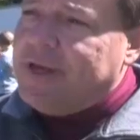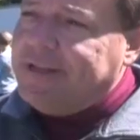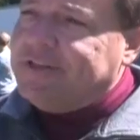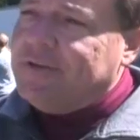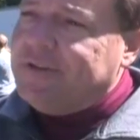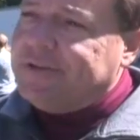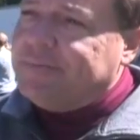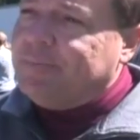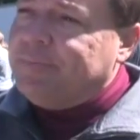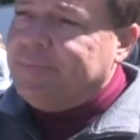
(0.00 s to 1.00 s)
kids, so
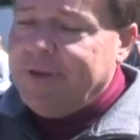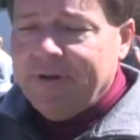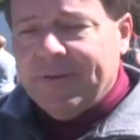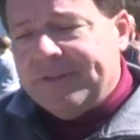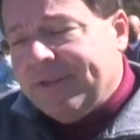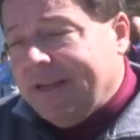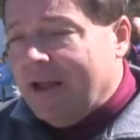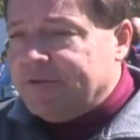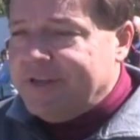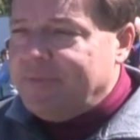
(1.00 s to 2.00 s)
this you know this
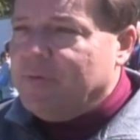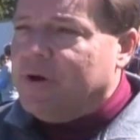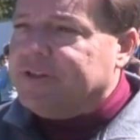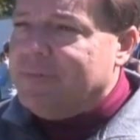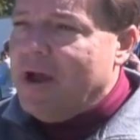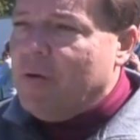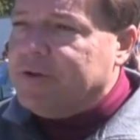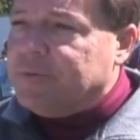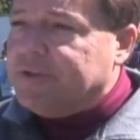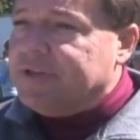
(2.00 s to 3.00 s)
allows them to work some
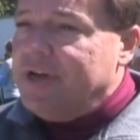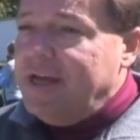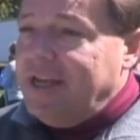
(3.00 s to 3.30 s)
hours which